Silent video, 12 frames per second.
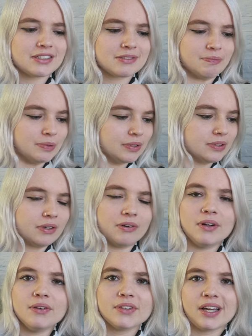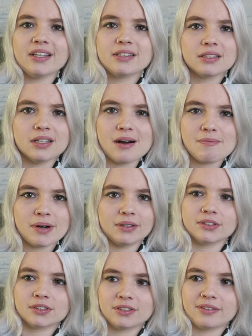just build a whole nightclub
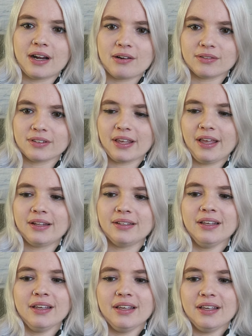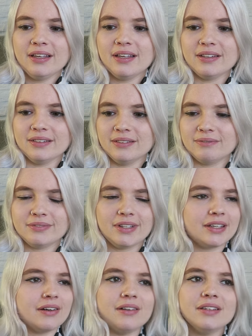underground and um,
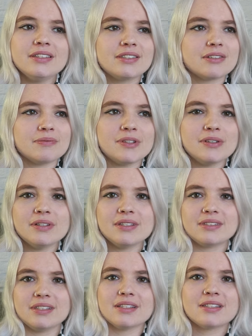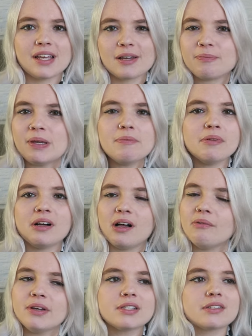like all these community it's like people
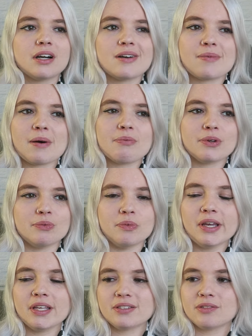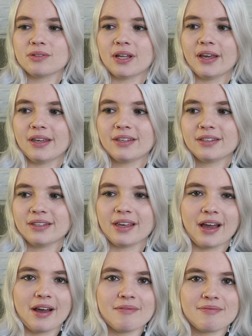always come up with ways to like
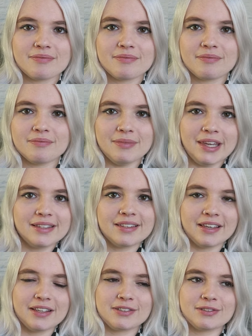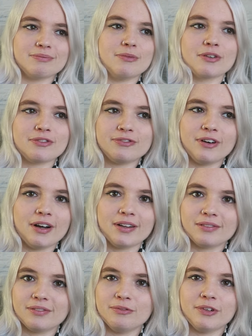yeah make things more
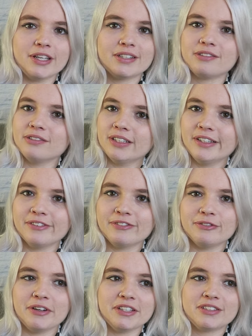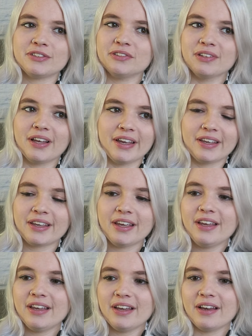fun ways to live ways to like
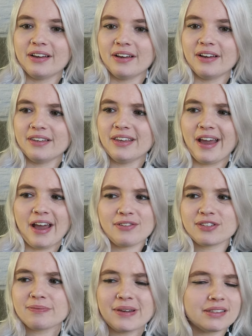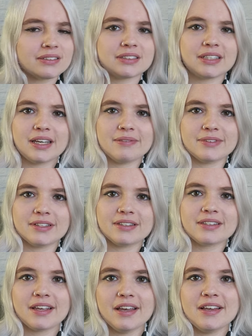uh, yeah have some
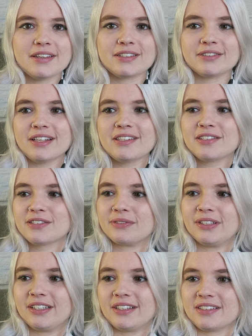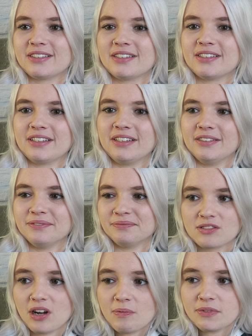entertainment so that's just really nice to see
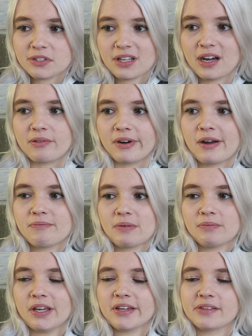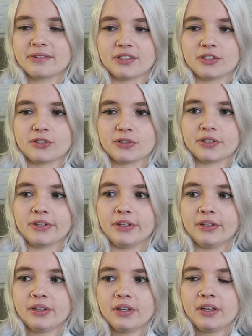so up to now i'm, I'm liking their
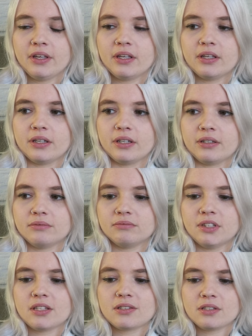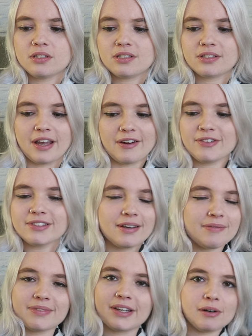journey um, it's just every
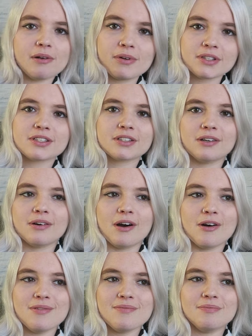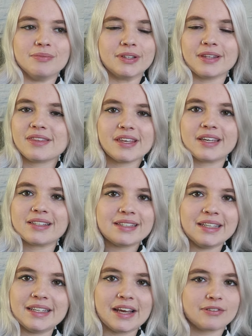time Daryl wants to go home, but the thing is,
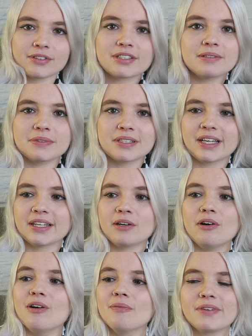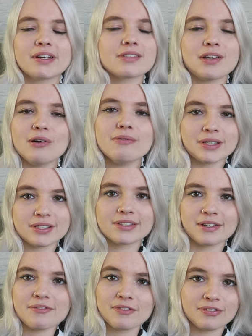he never seems to get home. There's always
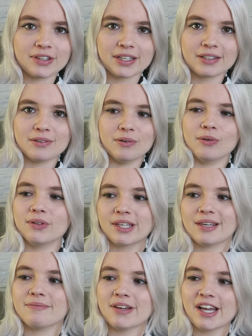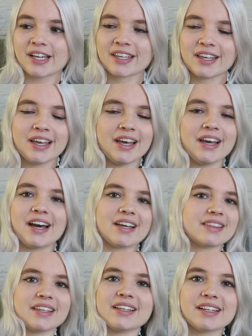something holding him back.
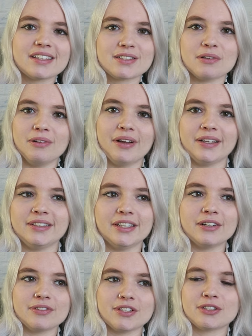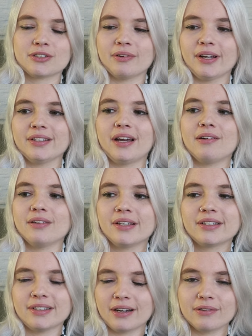I think that's the whole idea of the show right now.
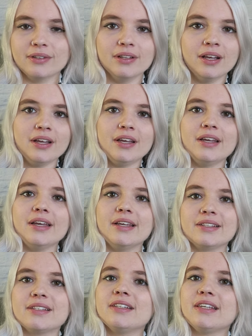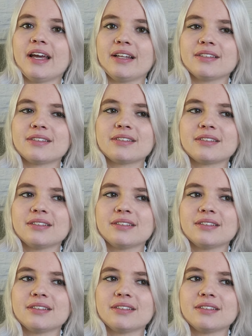Like, Daryl is in the end.